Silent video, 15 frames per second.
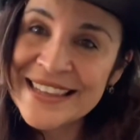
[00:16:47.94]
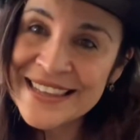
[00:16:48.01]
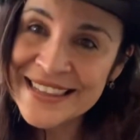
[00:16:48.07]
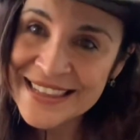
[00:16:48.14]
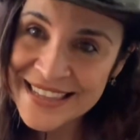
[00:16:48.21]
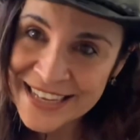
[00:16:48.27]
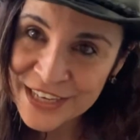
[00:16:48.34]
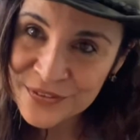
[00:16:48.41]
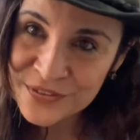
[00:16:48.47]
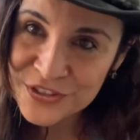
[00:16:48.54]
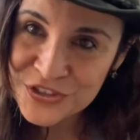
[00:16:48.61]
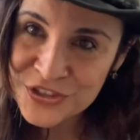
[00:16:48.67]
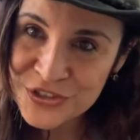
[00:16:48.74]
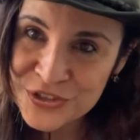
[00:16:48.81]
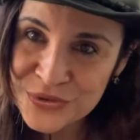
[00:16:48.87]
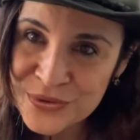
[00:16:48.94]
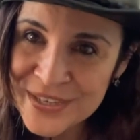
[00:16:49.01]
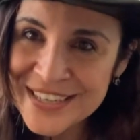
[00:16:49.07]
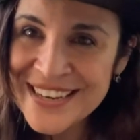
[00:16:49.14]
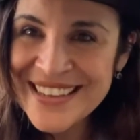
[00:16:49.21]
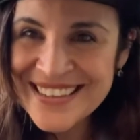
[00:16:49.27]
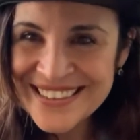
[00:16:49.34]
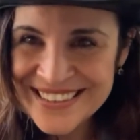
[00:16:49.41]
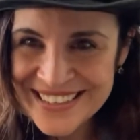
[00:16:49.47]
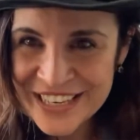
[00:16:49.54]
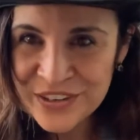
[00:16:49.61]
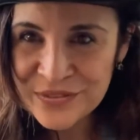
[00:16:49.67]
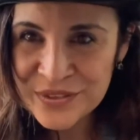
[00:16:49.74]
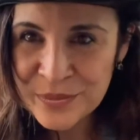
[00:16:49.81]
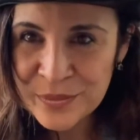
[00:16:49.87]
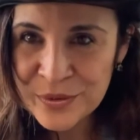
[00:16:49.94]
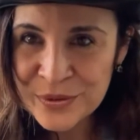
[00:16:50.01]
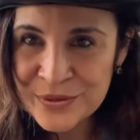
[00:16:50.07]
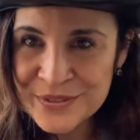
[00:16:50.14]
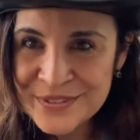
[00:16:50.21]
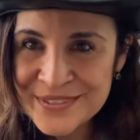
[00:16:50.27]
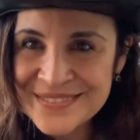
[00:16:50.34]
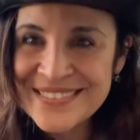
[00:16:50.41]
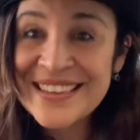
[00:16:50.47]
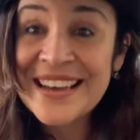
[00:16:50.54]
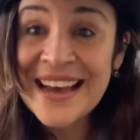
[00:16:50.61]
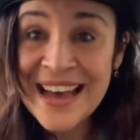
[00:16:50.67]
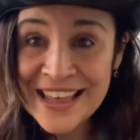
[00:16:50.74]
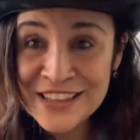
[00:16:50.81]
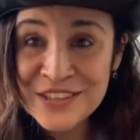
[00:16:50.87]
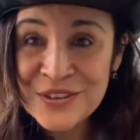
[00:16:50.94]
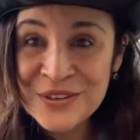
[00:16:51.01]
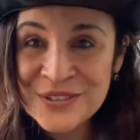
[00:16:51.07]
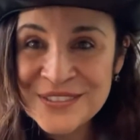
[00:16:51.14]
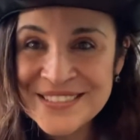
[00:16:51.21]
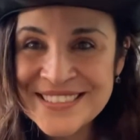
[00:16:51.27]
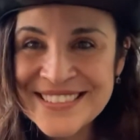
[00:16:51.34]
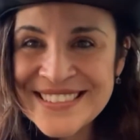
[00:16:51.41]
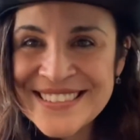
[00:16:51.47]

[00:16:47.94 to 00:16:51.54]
Day of the Children, Day of the Books. Adios.